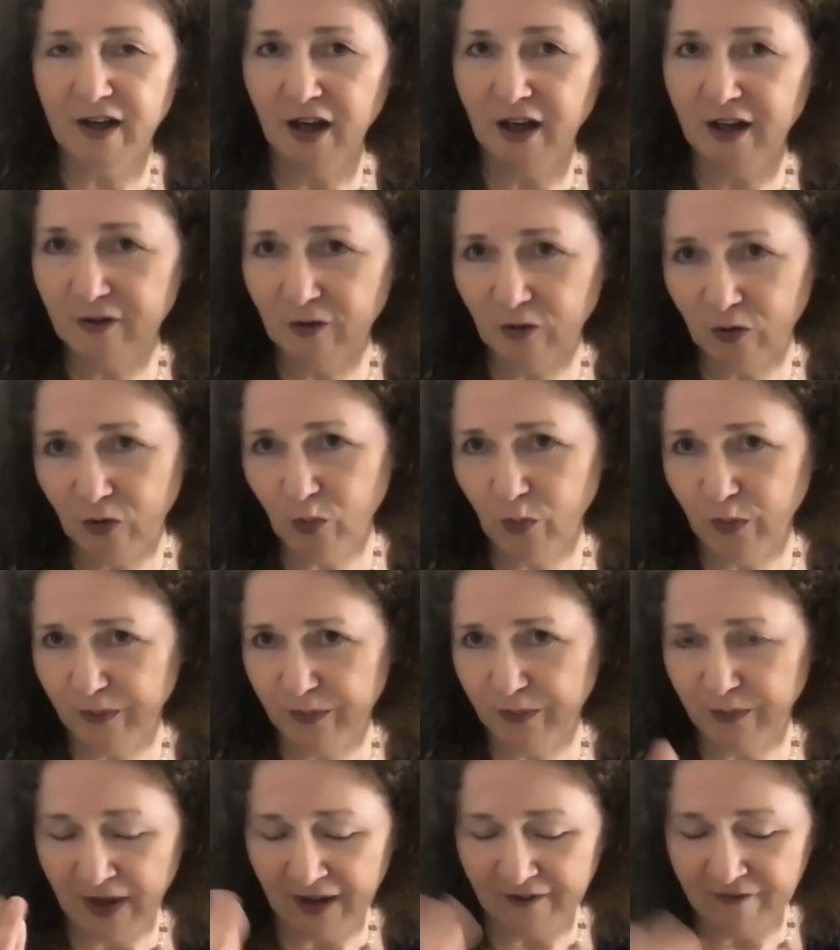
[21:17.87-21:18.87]
I don't, we
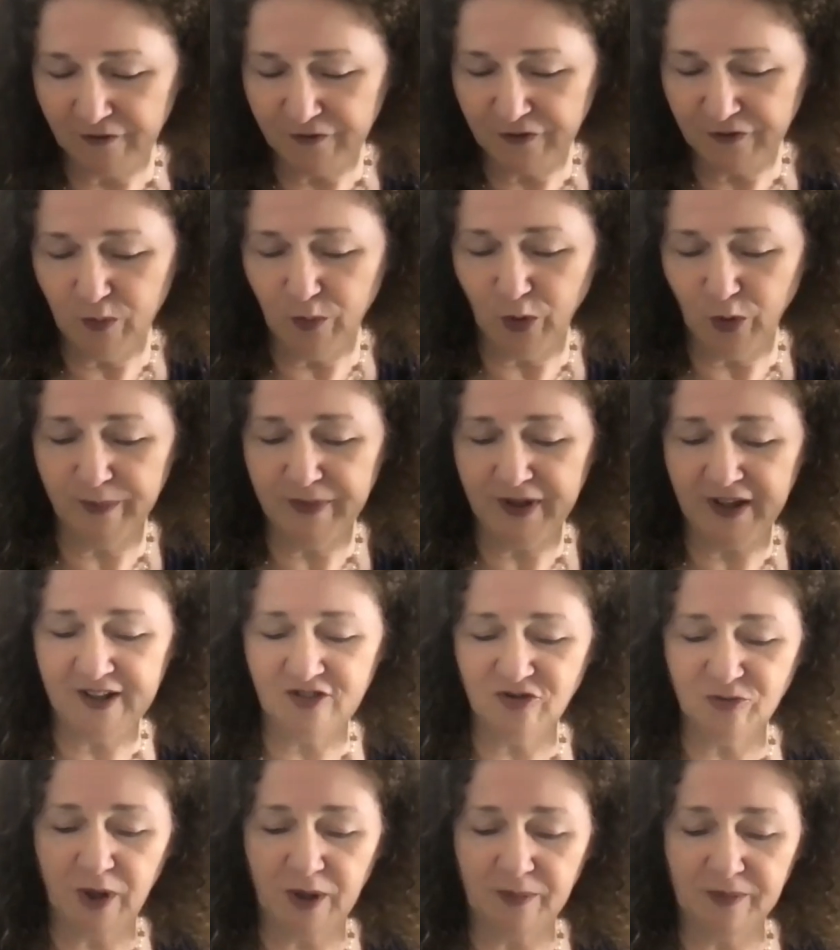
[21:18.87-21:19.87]
have a few more
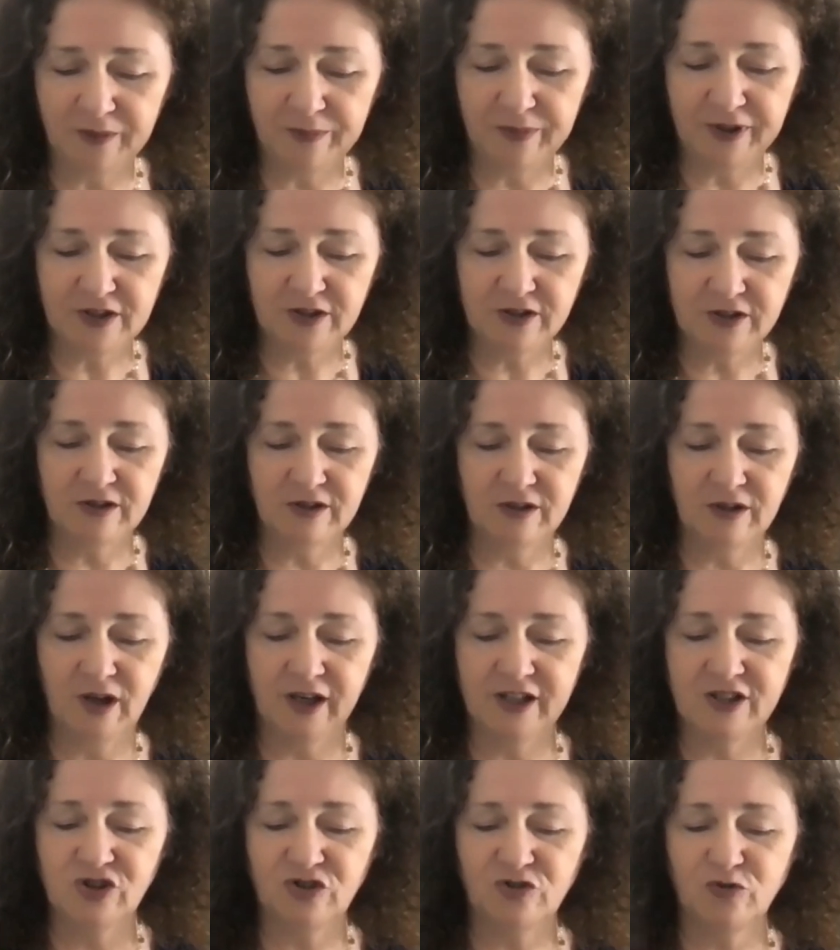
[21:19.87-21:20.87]
minutes probably, but
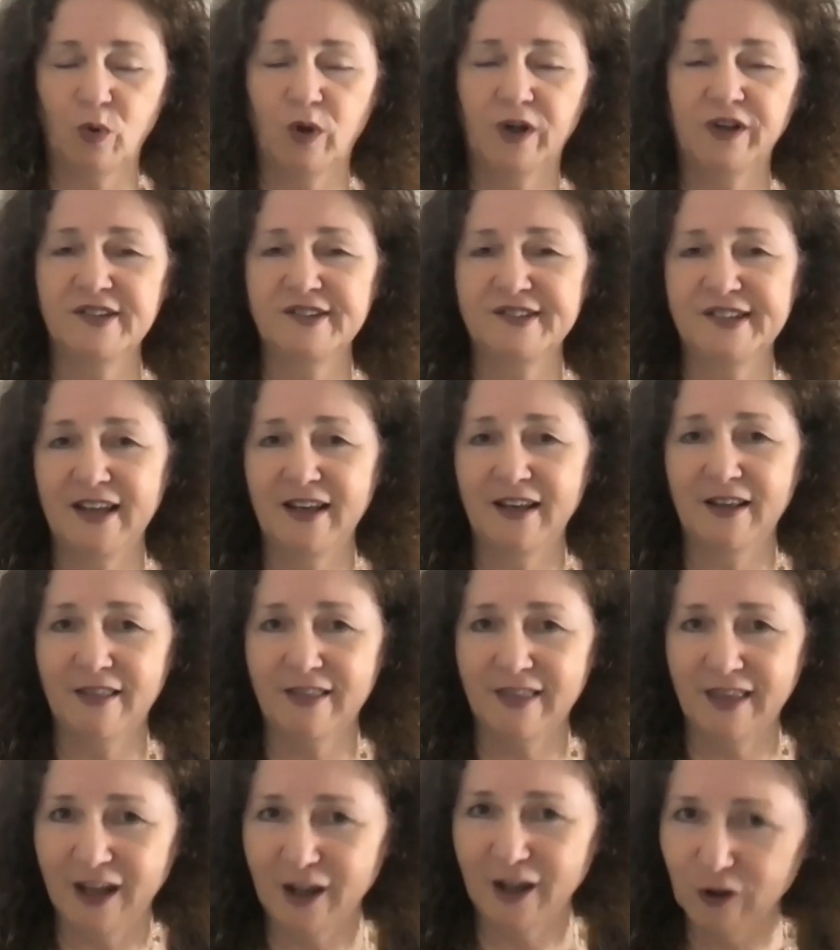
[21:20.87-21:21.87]
I just wanted to say
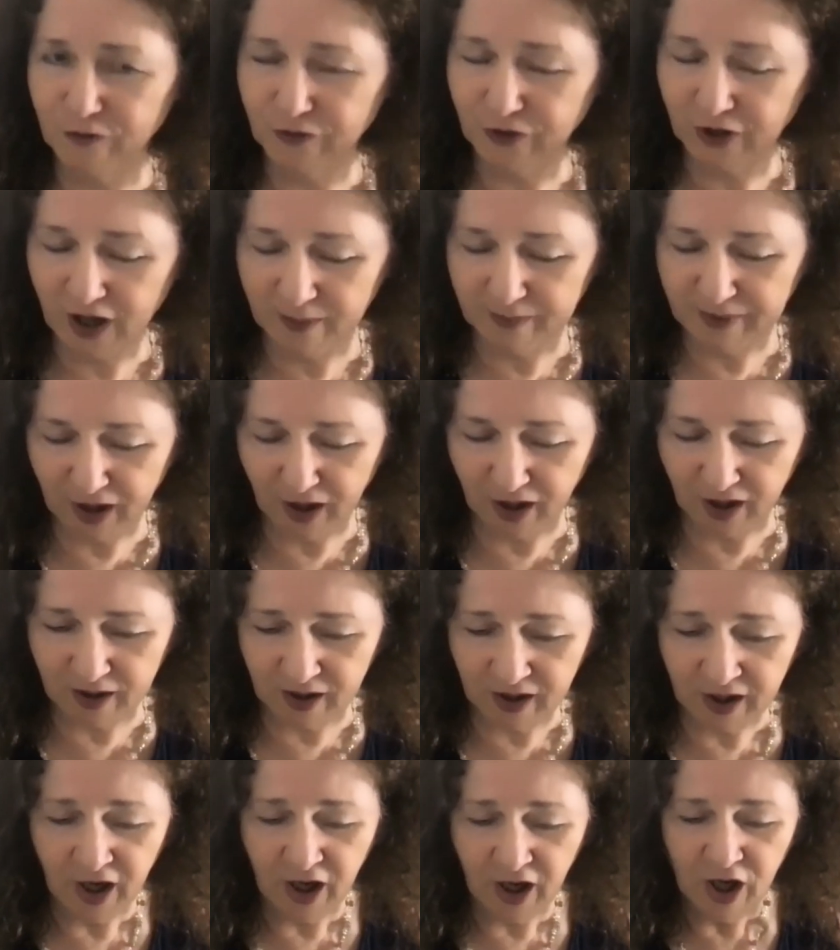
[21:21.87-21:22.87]
thank you for coming
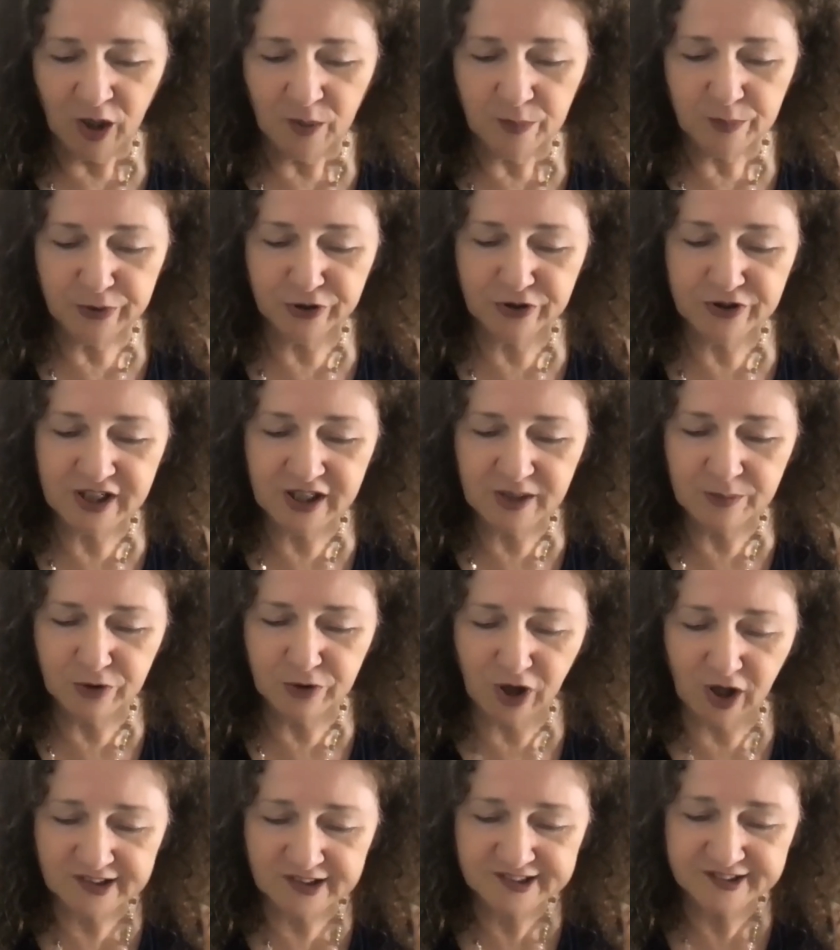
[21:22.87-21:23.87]
on. Bertie
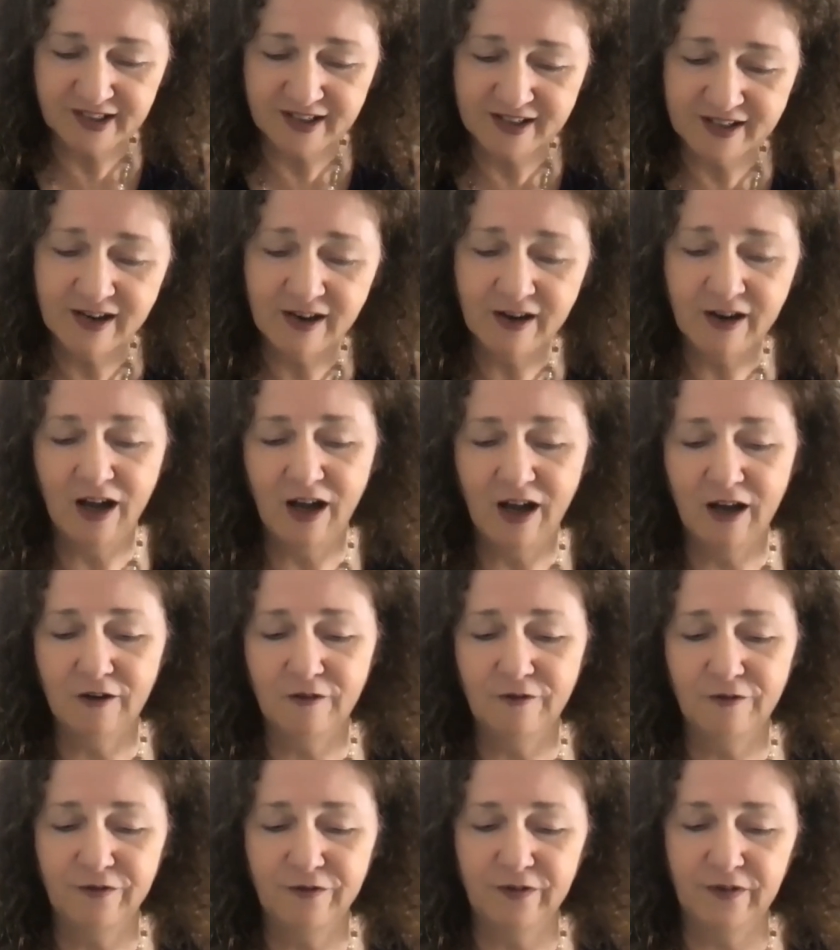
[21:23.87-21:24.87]
Brosnan
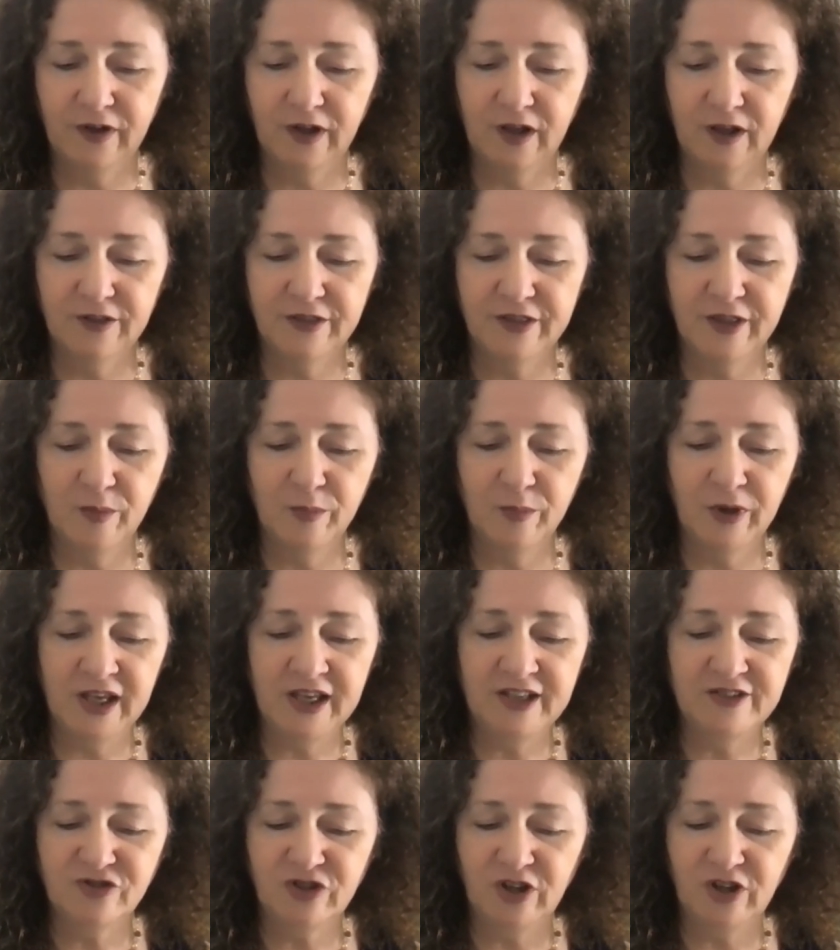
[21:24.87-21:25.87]

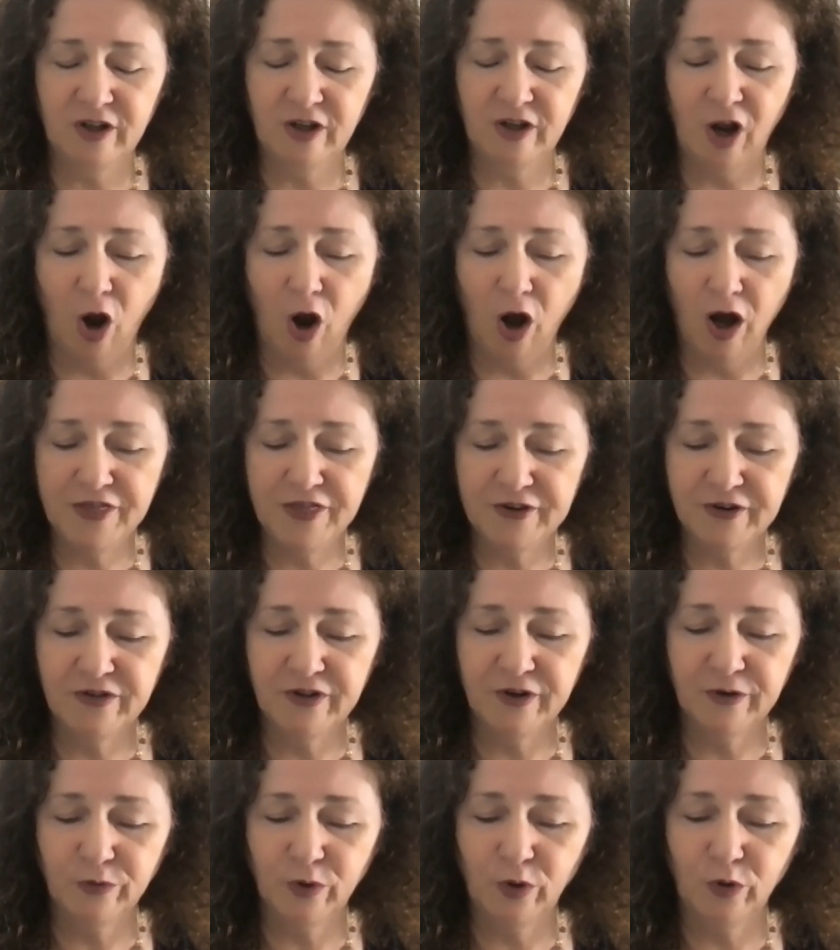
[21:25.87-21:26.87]
he's an author
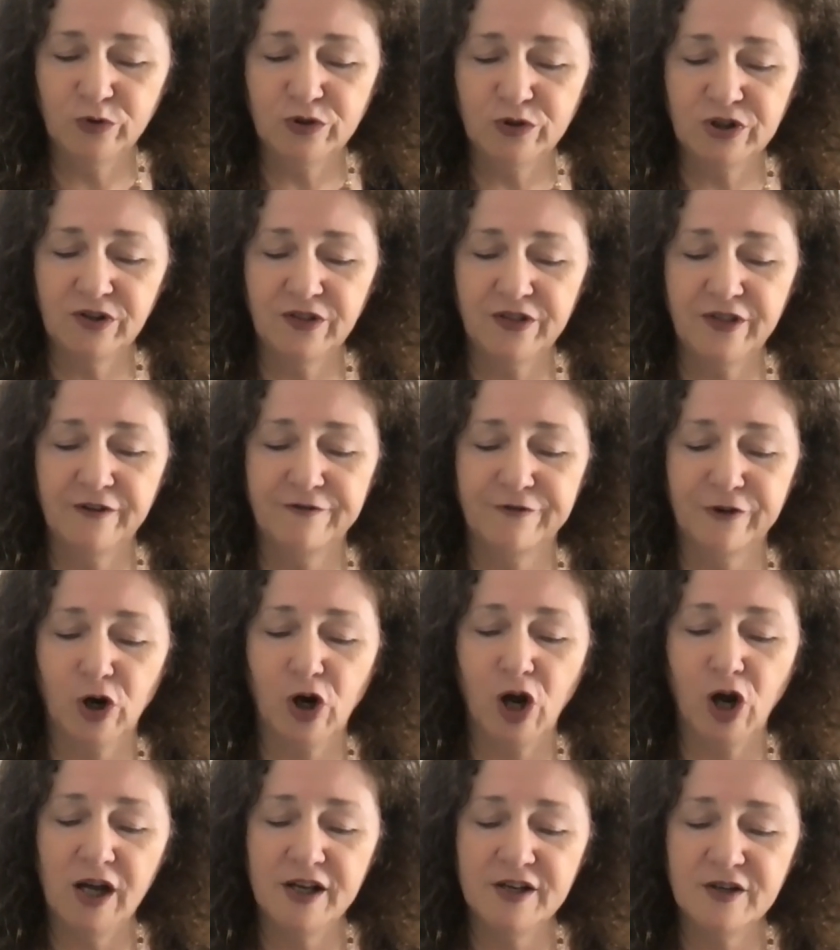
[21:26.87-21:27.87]
that wrote The
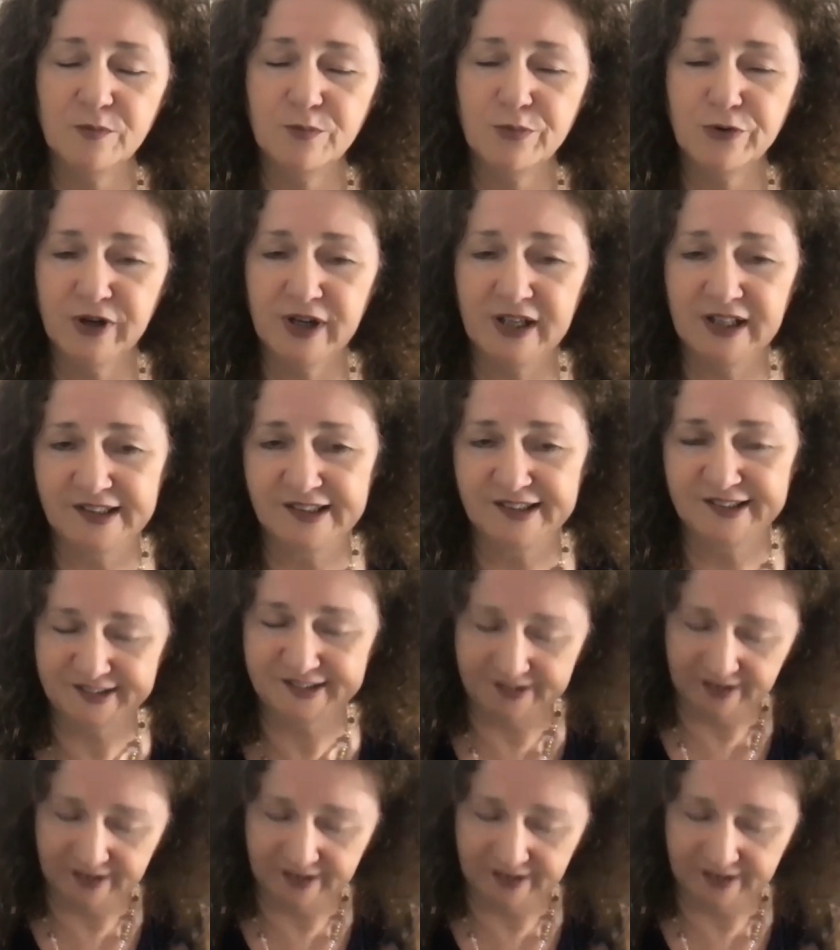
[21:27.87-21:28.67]
Forgotten Prince.